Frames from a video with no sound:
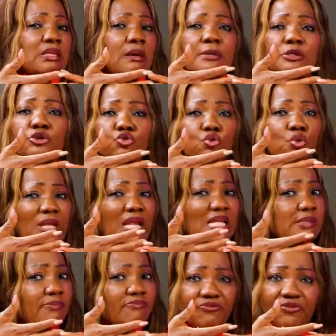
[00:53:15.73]
Number two,
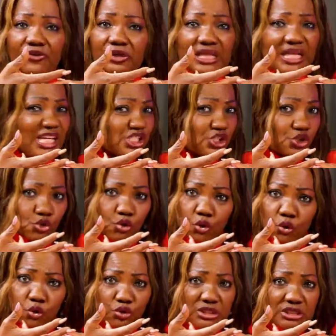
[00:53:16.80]
let him feel he's
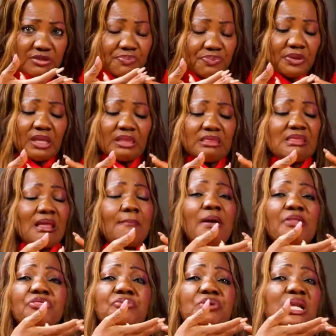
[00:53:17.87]
good.
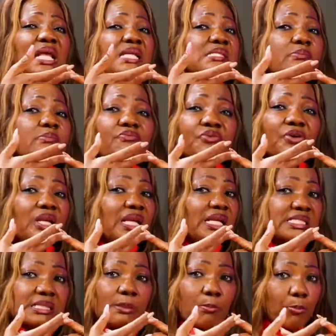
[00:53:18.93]
Number three, let him feel
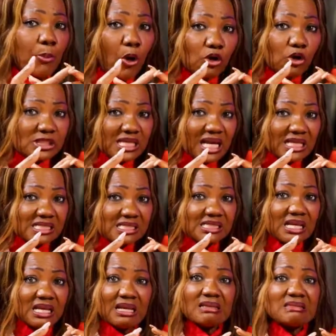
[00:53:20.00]
he's
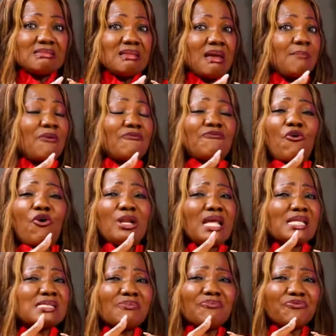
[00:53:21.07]
important. Number
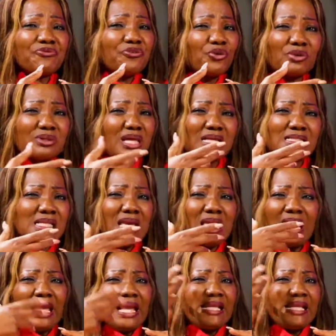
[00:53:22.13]
four, let him feel that